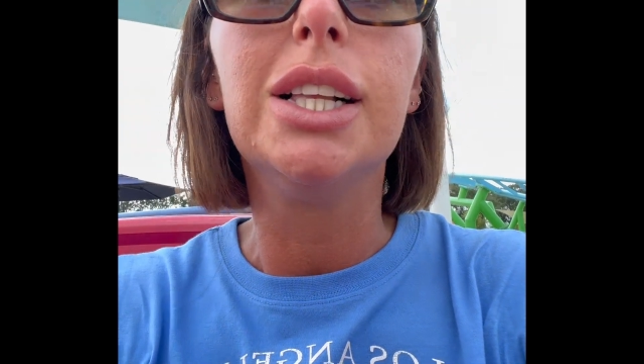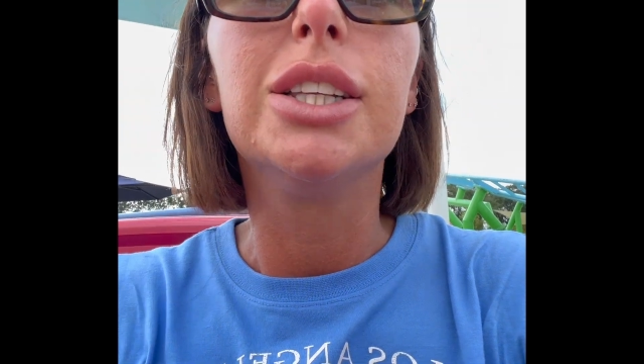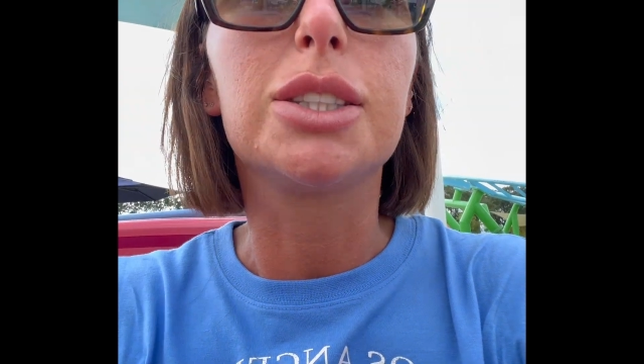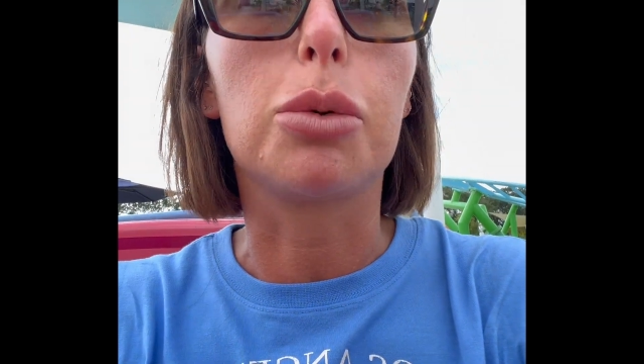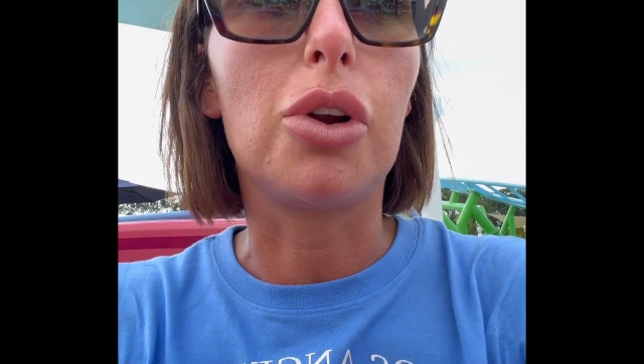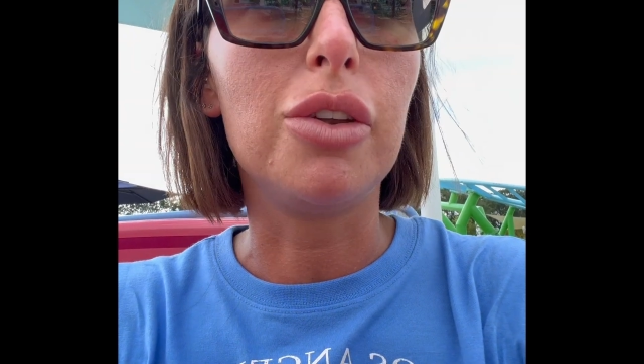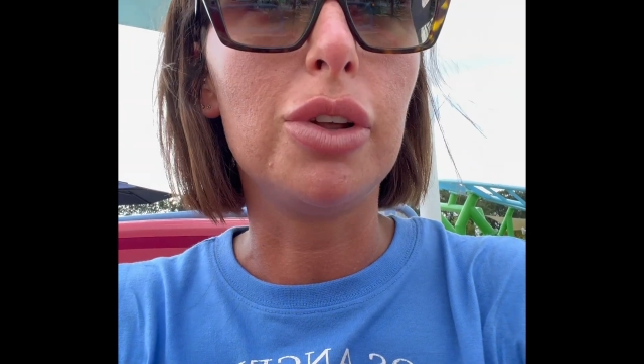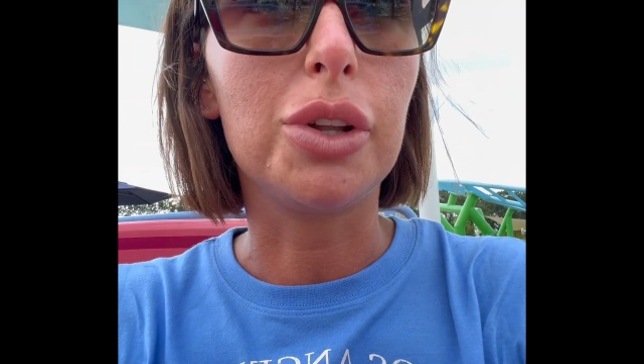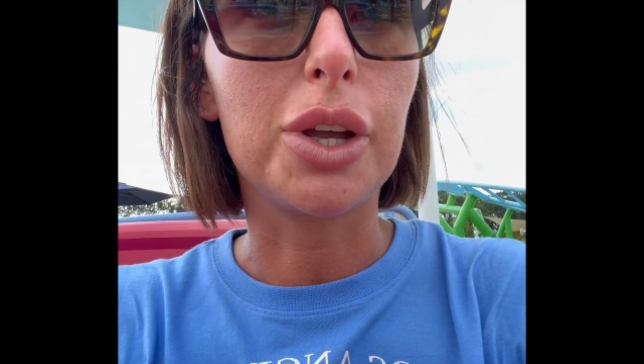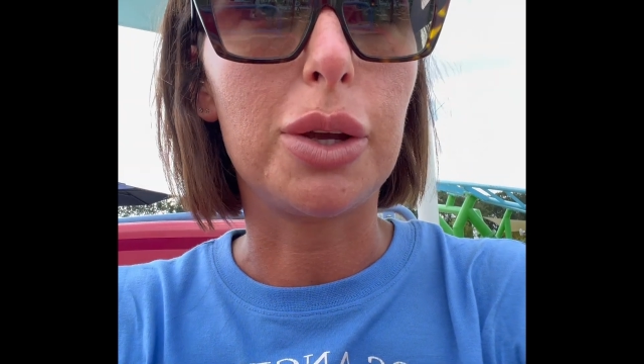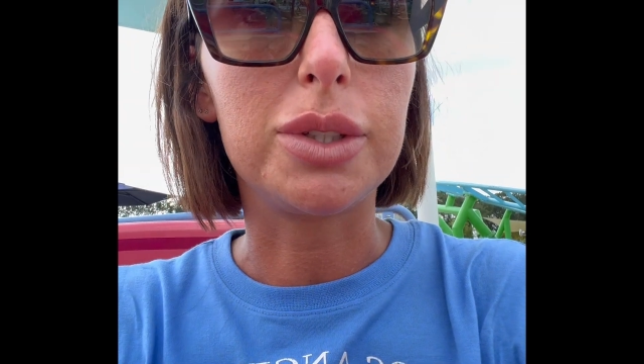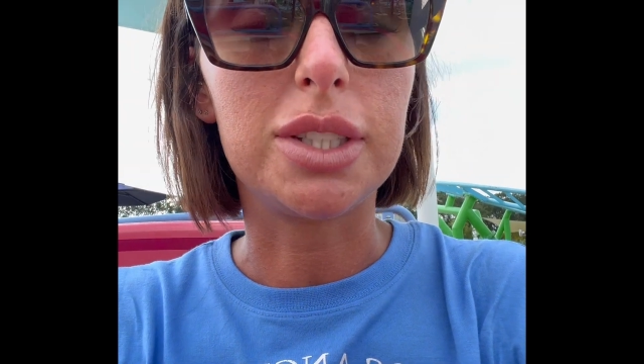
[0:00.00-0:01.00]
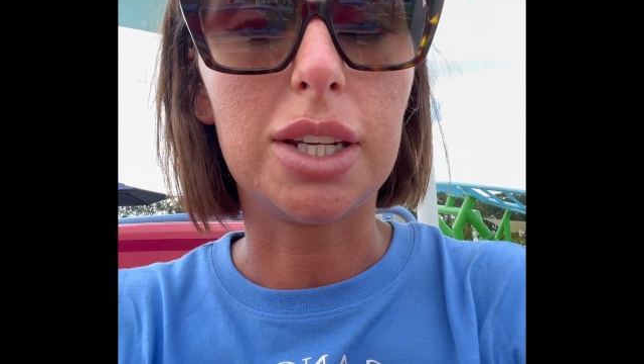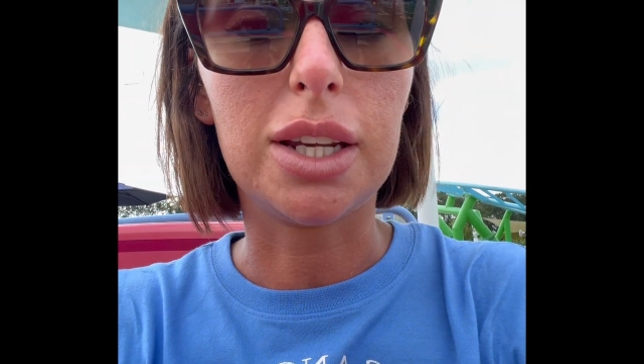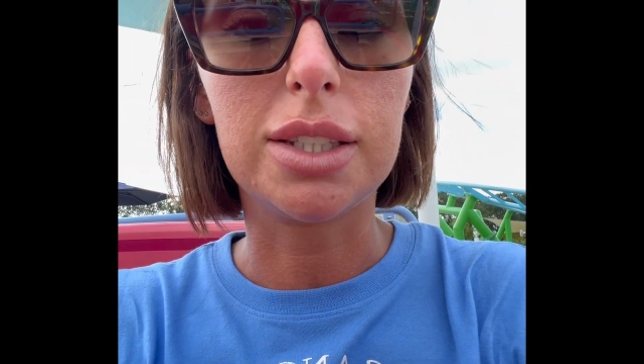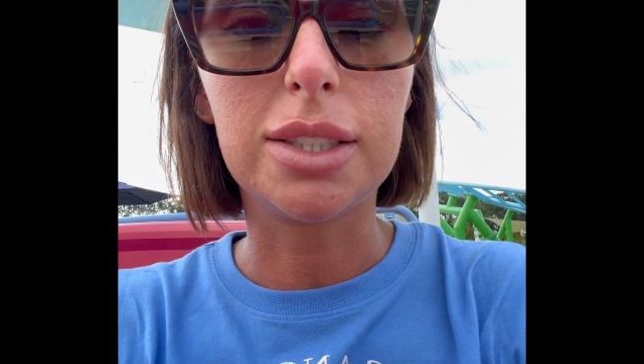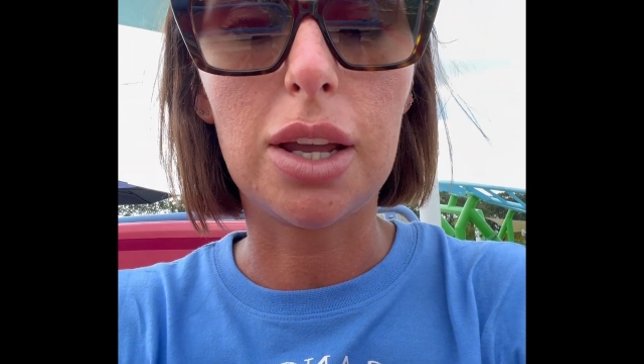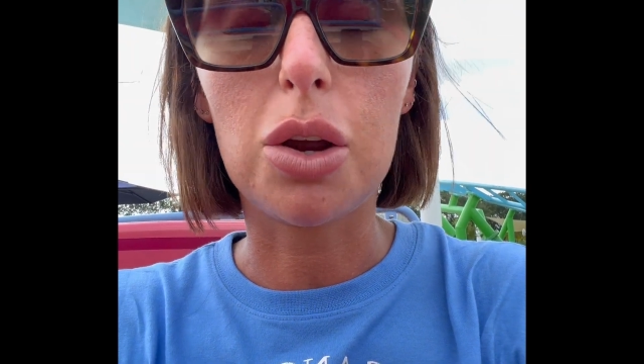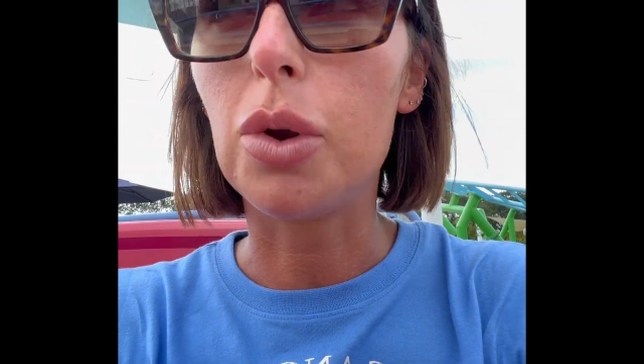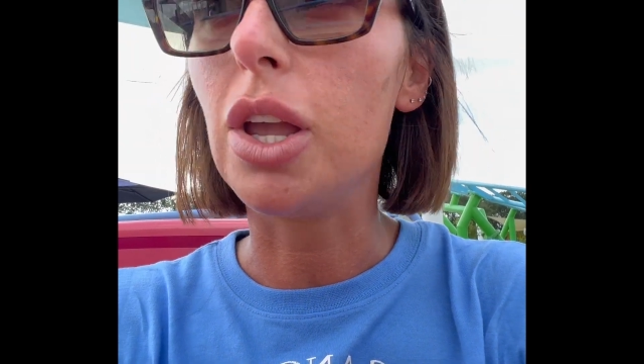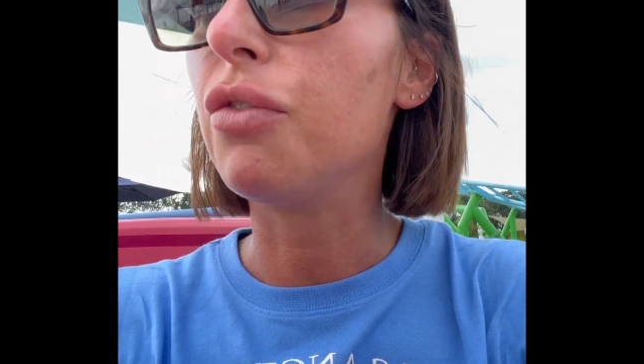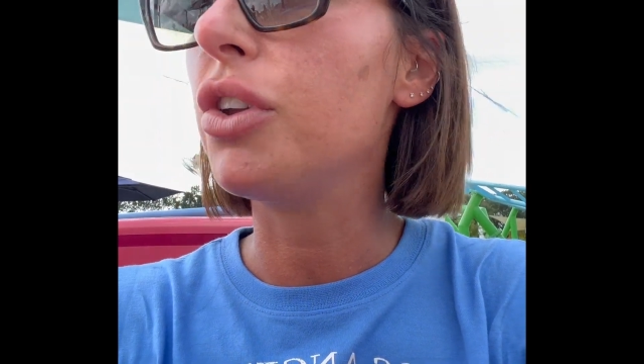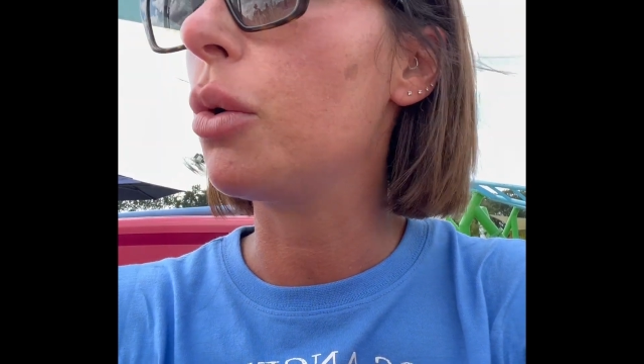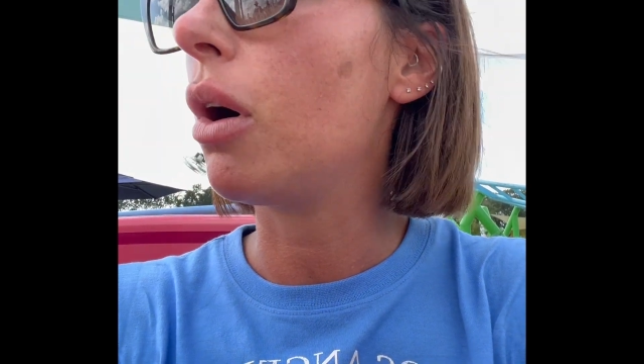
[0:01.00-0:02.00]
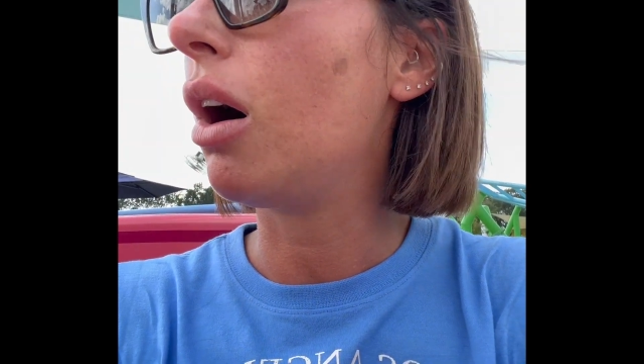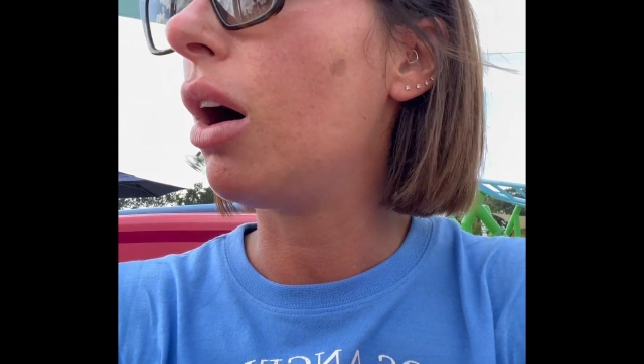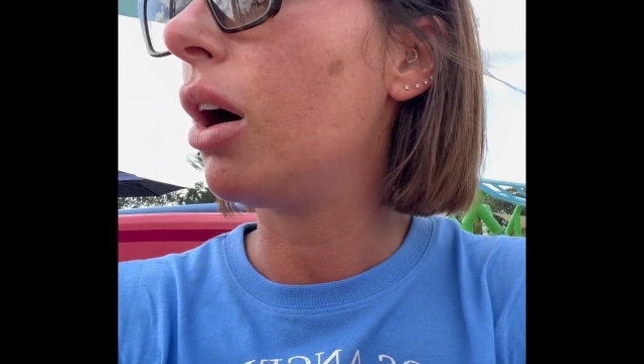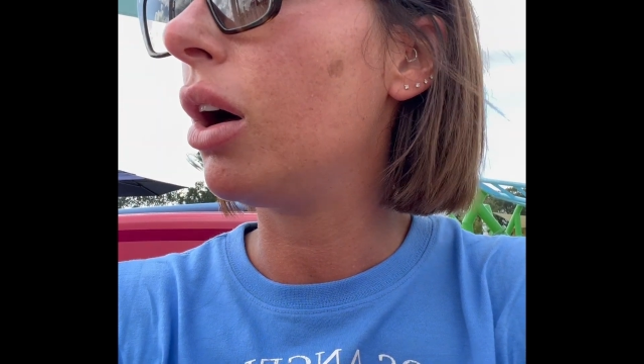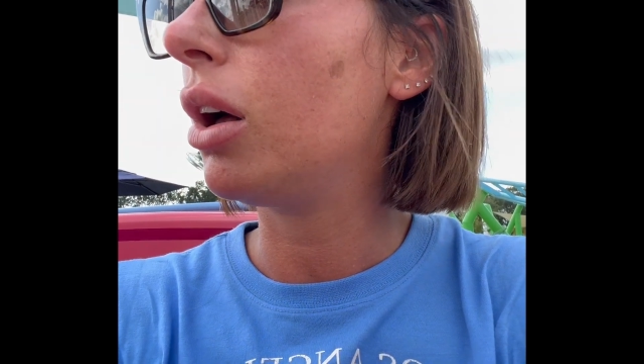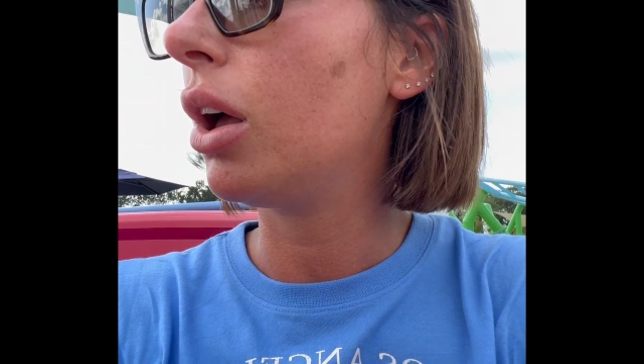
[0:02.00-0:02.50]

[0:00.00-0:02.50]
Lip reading: So we're on the roller coaster. So if you are